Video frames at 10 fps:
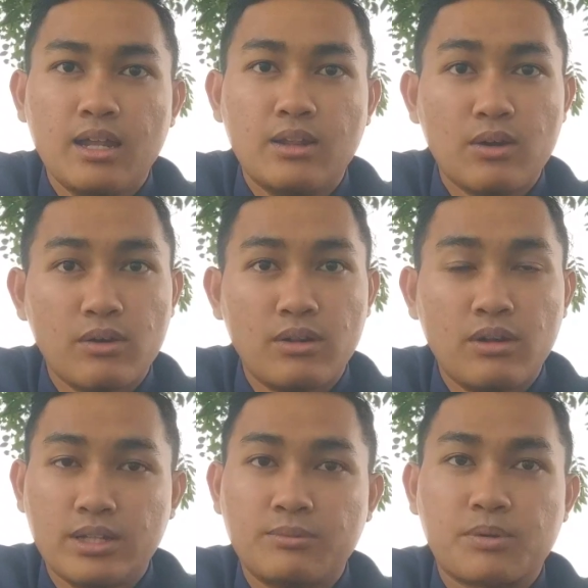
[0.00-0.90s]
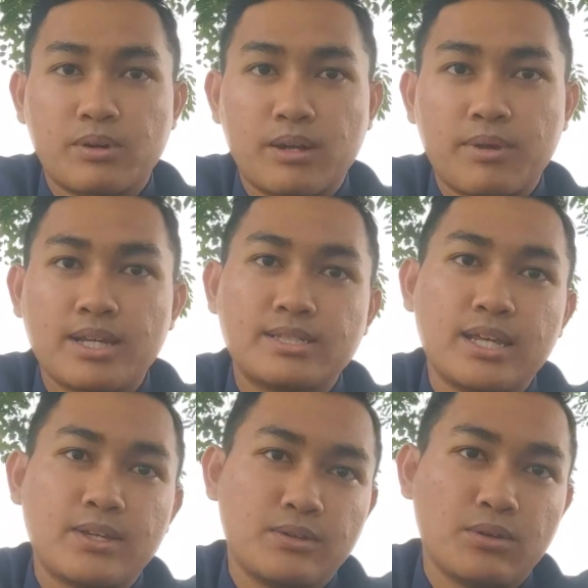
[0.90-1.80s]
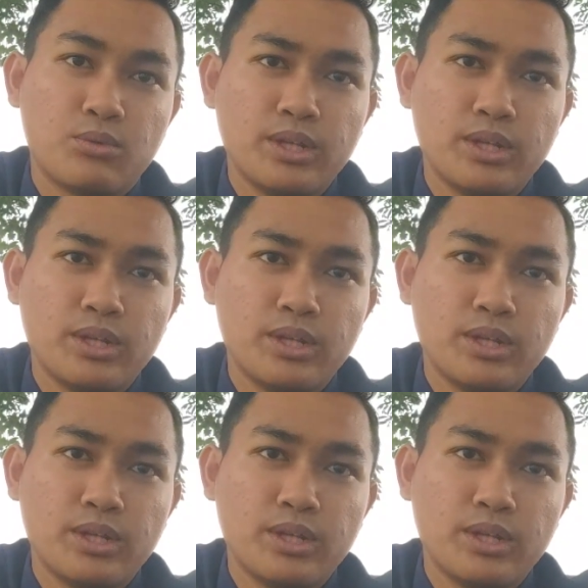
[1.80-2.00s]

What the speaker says: loyalty program, as they could